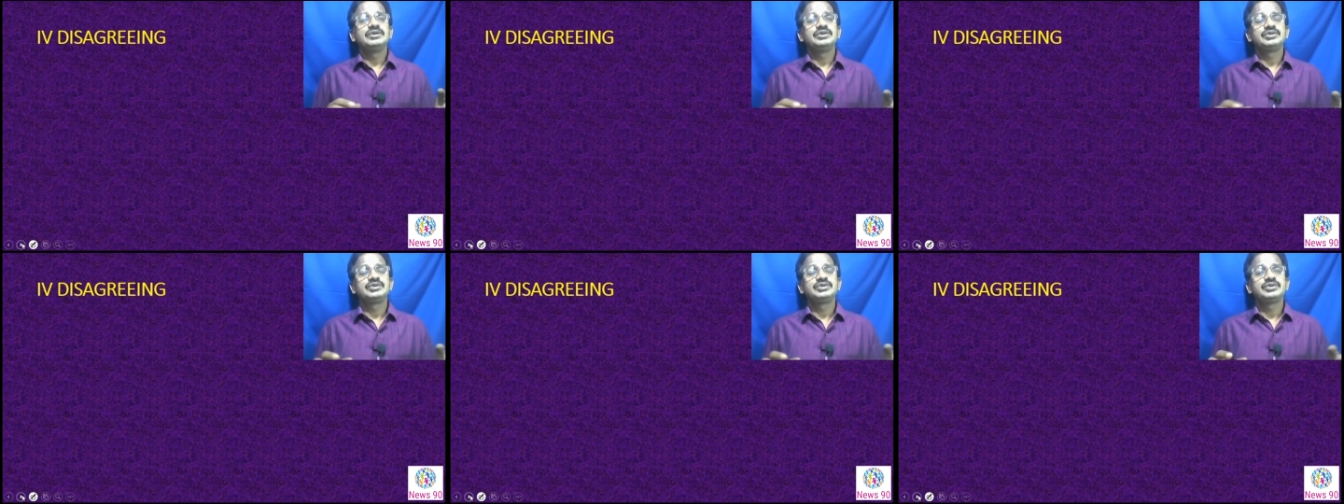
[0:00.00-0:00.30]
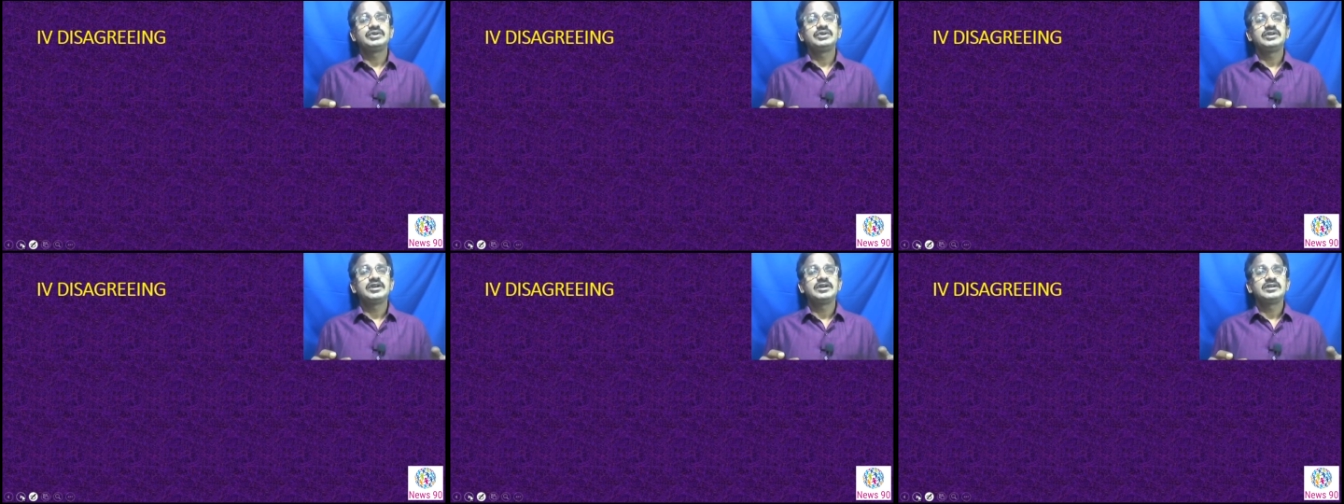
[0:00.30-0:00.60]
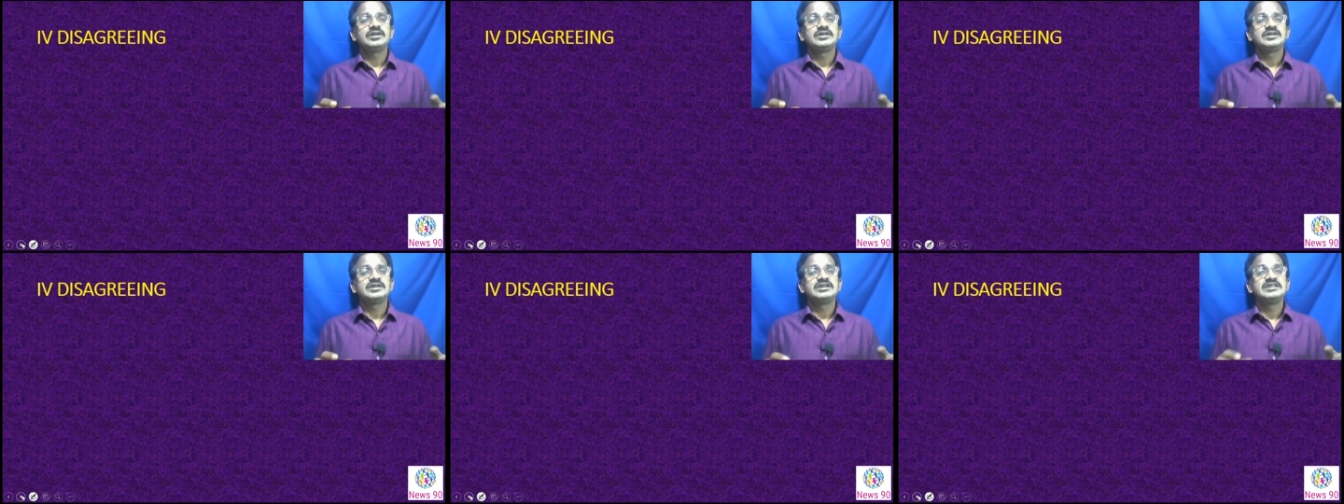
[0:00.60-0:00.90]
uh, you should
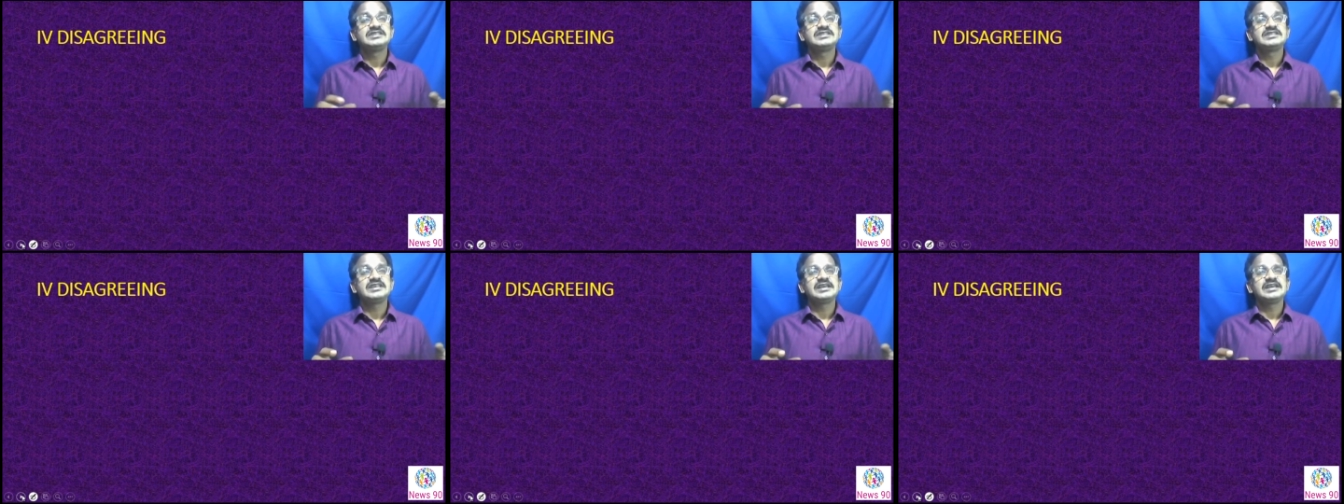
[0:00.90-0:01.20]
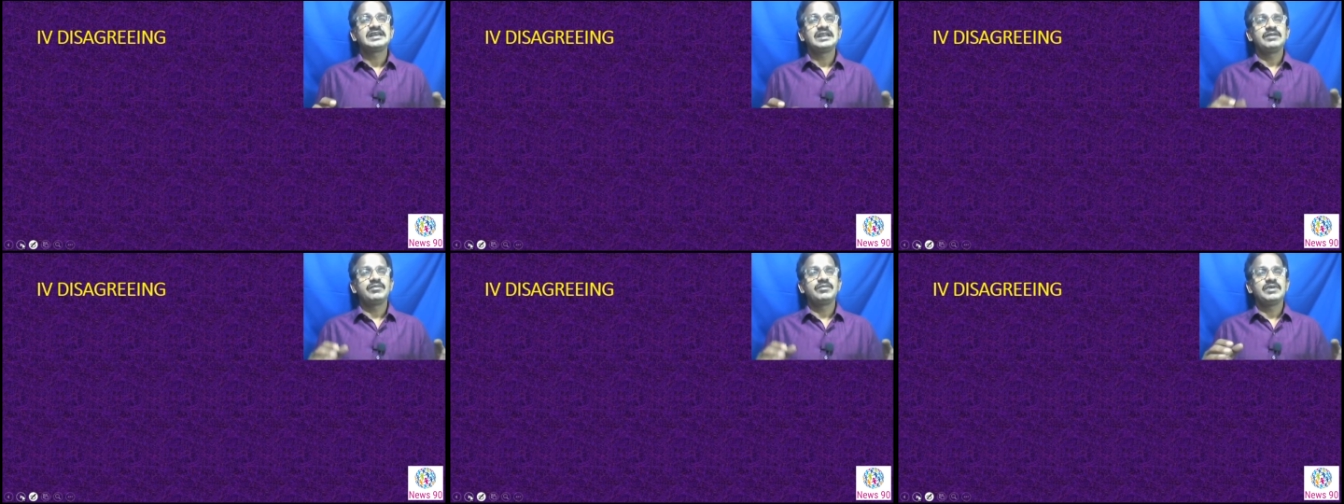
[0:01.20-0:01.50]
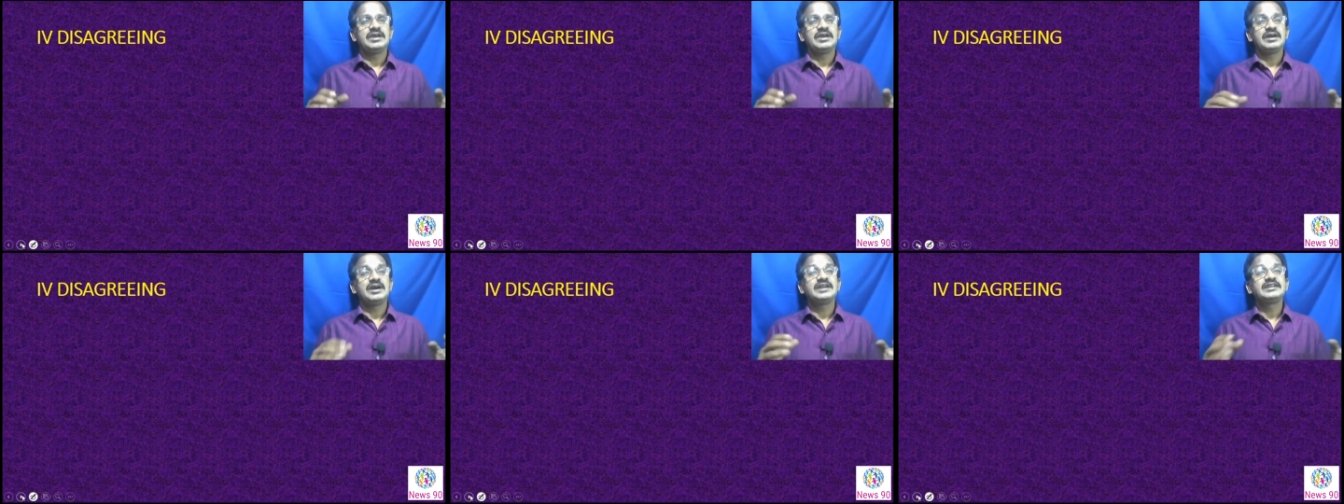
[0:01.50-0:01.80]
not disagree
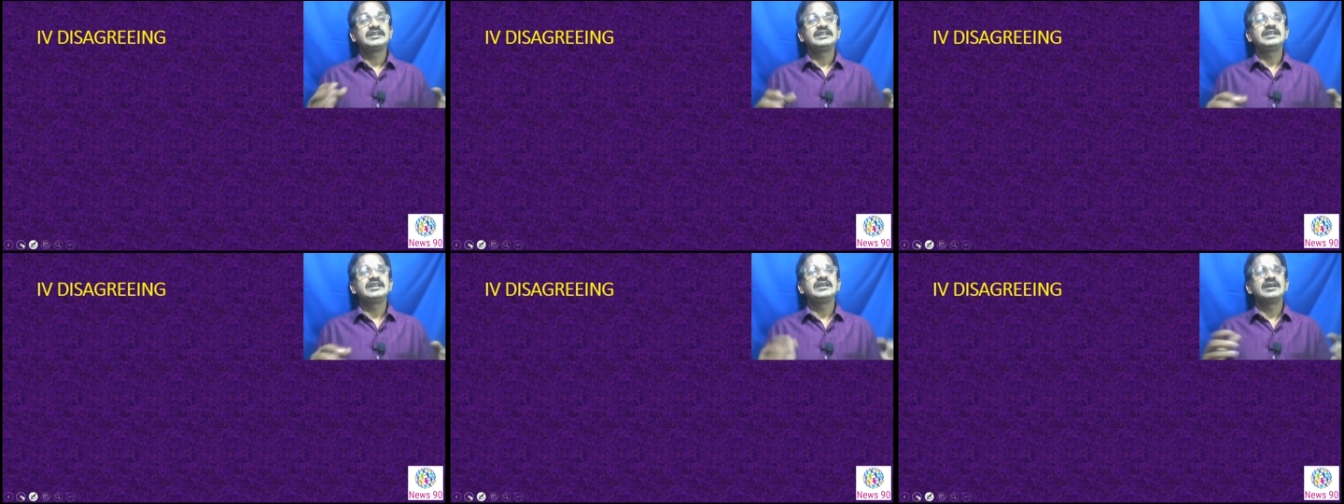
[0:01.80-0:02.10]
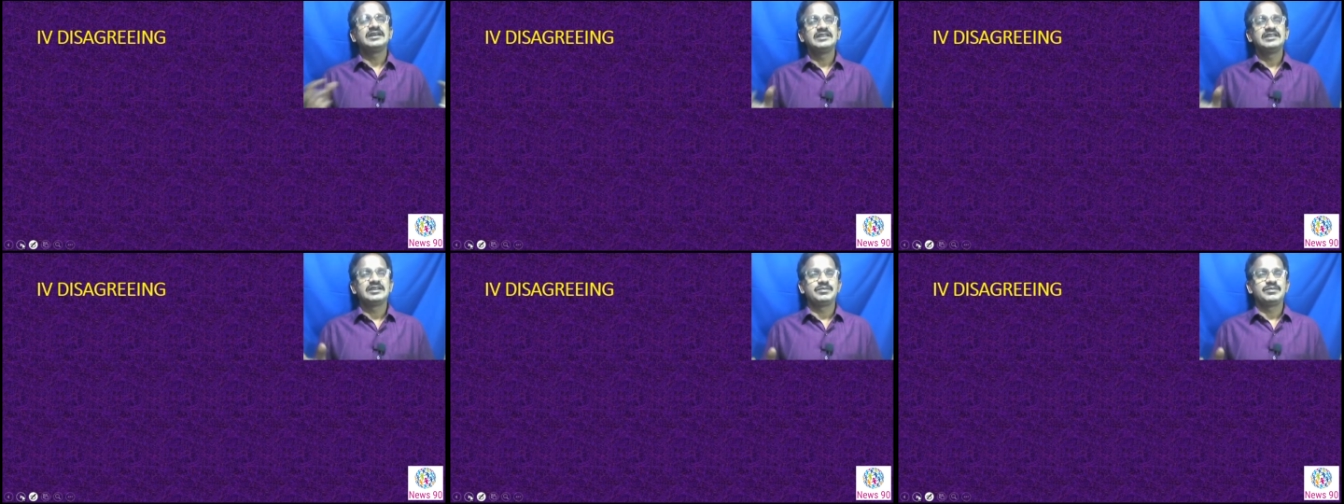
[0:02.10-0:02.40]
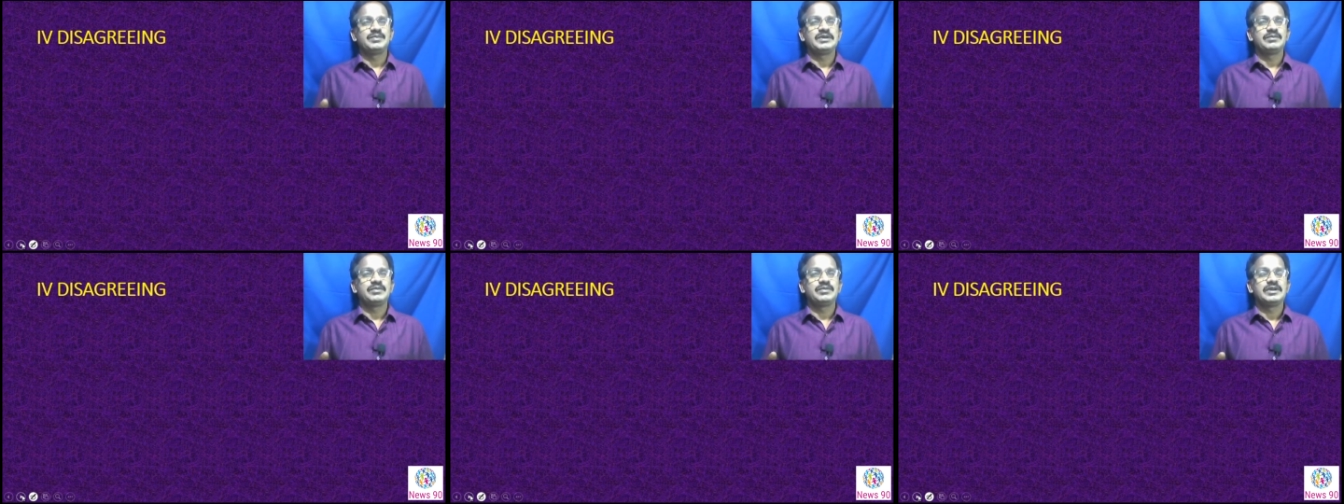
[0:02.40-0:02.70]
by hurting
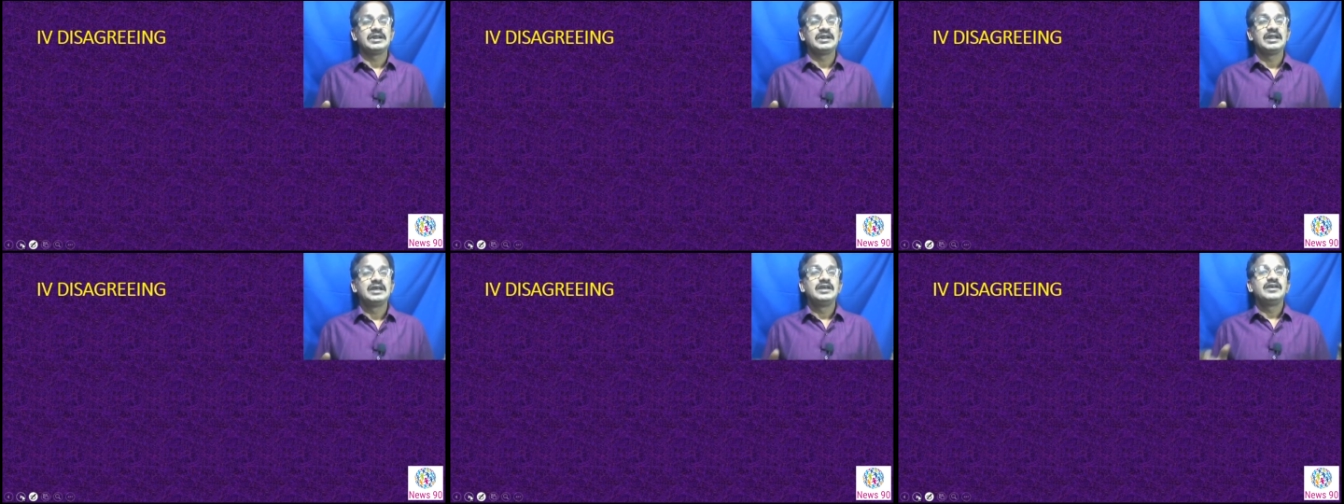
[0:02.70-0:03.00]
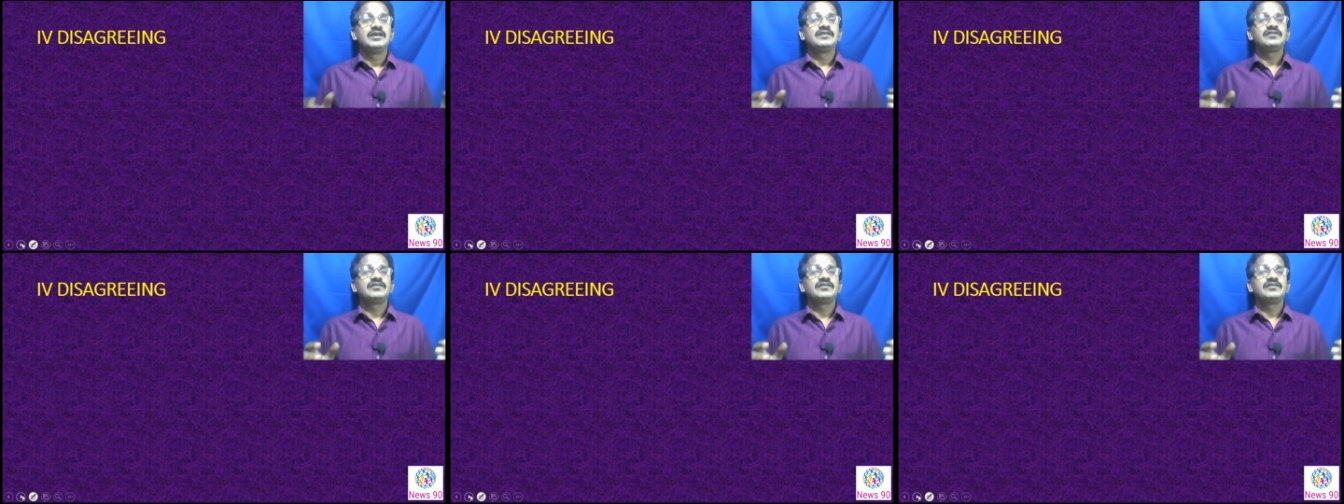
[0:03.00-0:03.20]
other people.